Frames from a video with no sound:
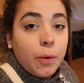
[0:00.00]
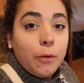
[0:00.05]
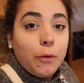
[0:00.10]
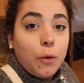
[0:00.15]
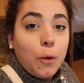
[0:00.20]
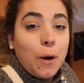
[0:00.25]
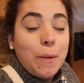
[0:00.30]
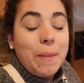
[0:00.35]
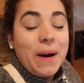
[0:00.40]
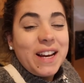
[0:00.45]

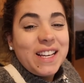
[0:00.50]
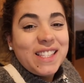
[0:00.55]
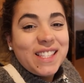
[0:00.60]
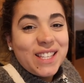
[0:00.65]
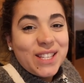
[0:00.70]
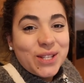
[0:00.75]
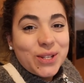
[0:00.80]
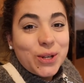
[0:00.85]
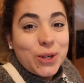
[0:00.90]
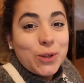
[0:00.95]
for my
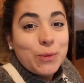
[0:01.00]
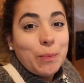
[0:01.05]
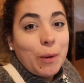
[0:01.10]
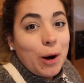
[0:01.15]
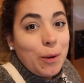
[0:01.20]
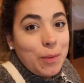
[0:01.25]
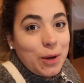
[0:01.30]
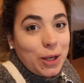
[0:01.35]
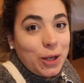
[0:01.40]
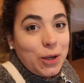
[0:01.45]
sister's
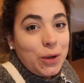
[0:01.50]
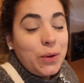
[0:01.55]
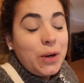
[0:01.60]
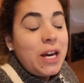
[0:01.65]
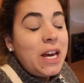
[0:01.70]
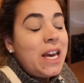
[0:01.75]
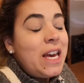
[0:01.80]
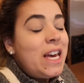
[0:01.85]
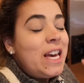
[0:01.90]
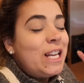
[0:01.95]
barbecue.
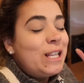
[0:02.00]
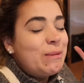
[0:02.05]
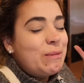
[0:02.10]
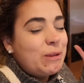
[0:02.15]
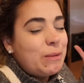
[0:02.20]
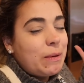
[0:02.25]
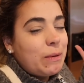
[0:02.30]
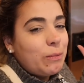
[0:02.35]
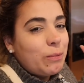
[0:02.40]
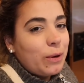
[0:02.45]
It's
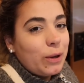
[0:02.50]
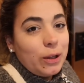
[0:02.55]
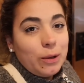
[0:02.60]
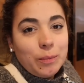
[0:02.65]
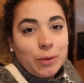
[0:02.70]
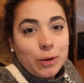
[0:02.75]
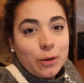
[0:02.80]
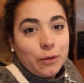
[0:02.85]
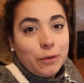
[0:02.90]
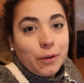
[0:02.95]
supposed to be really
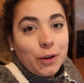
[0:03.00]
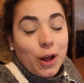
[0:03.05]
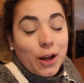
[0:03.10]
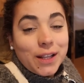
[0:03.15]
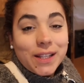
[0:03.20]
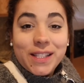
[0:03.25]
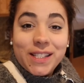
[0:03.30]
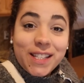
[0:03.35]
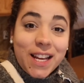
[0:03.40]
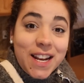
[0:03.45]
beautiful
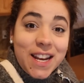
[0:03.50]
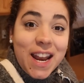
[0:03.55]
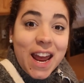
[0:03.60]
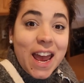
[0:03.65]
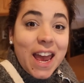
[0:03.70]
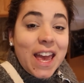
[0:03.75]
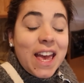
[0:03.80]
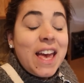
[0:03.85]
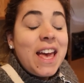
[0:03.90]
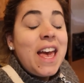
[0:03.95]
on
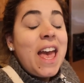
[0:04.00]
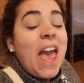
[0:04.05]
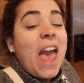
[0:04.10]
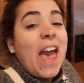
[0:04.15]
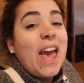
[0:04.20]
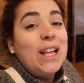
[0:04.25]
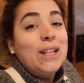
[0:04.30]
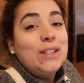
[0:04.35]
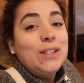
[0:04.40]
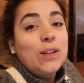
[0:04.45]
Sunday.
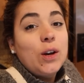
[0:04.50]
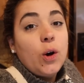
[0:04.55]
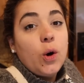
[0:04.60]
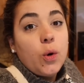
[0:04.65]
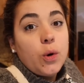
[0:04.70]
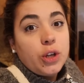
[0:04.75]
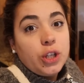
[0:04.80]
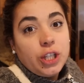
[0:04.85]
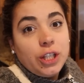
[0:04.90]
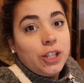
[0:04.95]
And
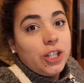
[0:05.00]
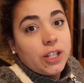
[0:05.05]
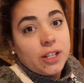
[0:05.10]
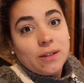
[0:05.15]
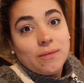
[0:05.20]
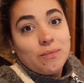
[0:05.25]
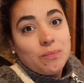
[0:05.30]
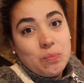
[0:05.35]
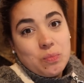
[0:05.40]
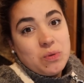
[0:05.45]
so she
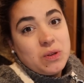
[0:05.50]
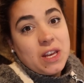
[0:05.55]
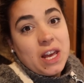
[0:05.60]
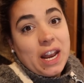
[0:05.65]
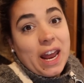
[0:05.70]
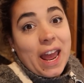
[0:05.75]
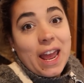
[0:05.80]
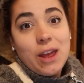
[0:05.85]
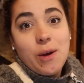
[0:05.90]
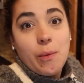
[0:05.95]
just said,
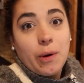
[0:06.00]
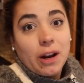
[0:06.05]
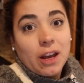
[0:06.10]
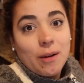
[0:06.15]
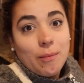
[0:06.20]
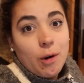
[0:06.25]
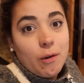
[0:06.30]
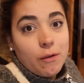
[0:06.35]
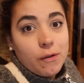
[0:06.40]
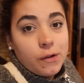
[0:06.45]
hey, you wanna
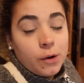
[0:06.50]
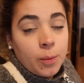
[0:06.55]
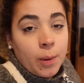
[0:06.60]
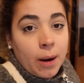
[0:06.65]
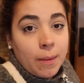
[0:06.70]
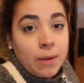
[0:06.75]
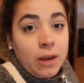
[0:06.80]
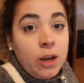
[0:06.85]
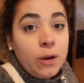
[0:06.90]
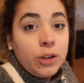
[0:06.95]
come over for a
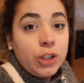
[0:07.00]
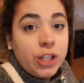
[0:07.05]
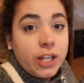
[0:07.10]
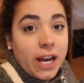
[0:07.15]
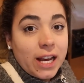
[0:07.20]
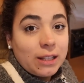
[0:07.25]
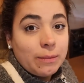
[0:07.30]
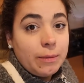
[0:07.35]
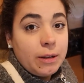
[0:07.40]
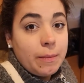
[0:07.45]
barbecue? And she
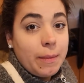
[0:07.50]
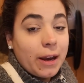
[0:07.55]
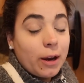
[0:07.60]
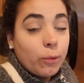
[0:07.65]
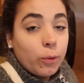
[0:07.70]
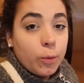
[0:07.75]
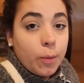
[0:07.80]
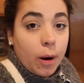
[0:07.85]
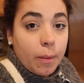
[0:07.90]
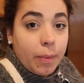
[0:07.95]
asked me to make a
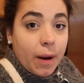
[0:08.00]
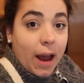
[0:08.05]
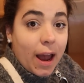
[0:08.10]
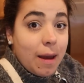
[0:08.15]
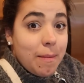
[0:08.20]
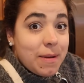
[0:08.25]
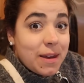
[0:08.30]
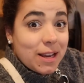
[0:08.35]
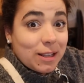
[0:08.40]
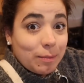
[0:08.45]
rhubarb
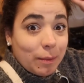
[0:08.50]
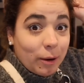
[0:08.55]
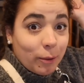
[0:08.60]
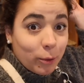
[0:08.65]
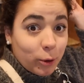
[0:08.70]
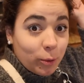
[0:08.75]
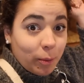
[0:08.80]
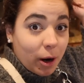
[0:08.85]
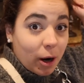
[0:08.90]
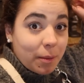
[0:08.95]
pie because my
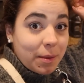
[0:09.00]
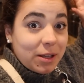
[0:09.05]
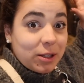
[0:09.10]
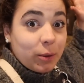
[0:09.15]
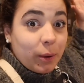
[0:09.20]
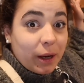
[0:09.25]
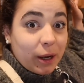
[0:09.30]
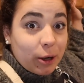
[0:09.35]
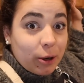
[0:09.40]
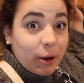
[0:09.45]
rhubarb is
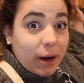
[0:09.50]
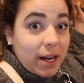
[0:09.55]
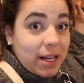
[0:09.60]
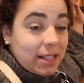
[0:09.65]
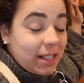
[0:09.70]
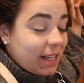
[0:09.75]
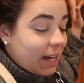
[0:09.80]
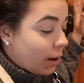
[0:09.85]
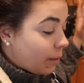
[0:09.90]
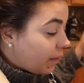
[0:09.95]
going
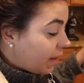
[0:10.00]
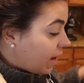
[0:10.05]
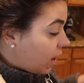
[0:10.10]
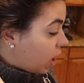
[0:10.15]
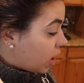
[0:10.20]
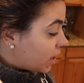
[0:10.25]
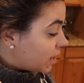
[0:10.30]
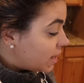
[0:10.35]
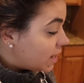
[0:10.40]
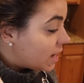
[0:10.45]
crazy out in the
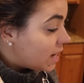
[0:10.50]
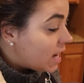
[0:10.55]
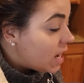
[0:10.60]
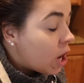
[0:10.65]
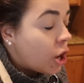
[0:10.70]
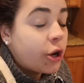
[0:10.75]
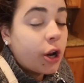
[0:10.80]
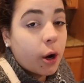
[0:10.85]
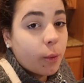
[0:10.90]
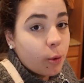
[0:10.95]
garden.
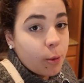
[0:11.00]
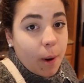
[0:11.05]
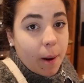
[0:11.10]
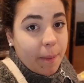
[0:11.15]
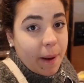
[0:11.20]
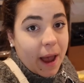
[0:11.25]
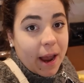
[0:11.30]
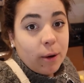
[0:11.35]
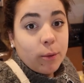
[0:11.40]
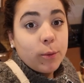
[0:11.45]
Not a rhubarb
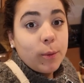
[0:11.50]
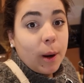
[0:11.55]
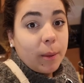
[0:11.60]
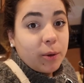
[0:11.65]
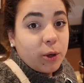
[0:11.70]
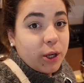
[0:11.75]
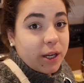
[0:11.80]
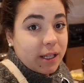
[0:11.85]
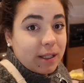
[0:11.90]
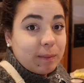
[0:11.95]
pie, a rhubarb
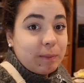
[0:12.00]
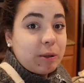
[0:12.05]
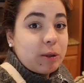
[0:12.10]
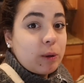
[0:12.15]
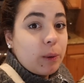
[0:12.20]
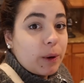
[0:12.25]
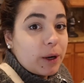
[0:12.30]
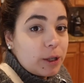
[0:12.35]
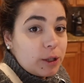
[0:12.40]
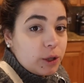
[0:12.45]
crisp.
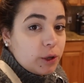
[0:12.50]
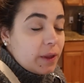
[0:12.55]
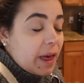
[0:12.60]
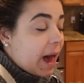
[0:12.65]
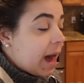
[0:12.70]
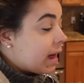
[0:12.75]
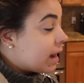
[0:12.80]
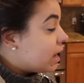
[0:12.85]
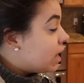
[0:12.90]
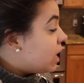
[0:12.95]
So we're gonna do
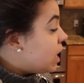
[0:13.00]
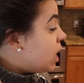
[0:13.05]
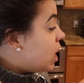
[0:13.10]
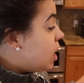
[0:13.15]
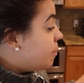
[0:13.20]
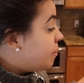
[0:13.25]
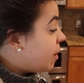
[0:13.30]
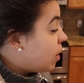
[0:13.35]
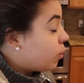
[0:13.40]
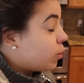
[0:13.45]
that,
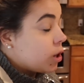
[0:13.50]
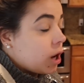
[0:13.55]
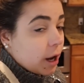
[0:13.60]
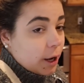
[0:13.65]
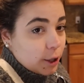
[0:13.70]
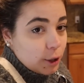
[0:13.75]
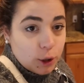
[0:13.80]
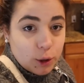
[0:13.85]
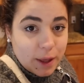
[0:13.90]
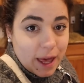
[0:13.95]
but we're not
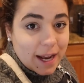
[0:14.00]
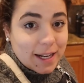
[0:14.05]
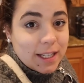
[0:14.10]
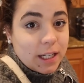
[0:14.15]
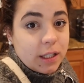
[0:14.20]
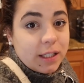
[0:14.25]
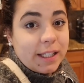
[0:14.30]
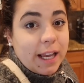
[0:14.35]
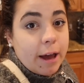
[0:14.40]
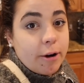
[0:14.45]
gonna do that
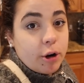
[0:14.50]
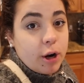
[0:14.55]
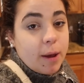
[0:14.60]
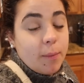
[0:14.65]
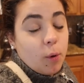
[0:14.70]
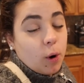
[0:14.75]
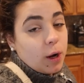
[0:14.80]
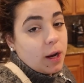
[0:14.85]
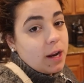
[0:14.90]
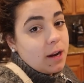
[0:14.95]
till Saturday
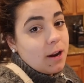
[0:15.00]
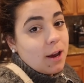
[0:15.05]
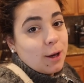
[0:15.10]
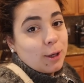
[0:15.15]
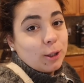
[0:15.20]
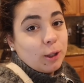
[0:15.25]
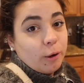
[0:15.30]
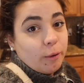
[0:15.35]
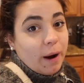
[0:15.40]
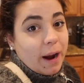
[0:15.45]
morning.
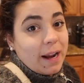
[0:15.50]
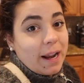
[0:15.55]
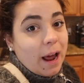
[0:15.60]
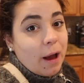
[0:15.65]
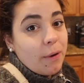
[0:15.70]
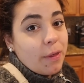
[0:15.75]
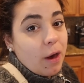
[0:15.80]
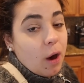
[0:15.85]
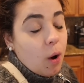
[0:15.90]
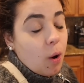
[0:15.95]
So right
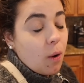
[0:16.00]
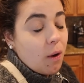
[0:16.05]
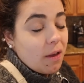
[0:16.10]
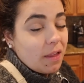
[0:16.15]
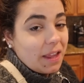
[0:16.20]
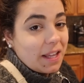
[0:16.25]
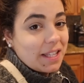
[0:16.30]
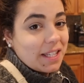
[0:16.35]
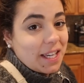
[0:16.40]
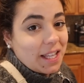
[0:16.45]
now though,
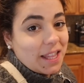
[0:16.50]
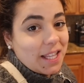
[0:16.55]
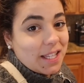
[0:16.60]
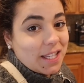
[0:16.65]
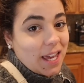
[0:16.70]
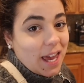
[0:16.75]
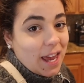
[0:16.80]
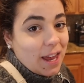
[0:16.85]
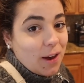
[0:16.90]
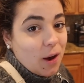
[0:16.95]
let's get this
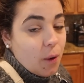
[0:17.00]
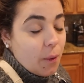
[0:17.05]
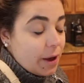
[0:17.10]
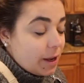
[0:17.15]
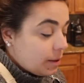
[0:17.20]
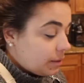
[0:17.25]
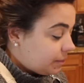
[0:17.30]
cake going.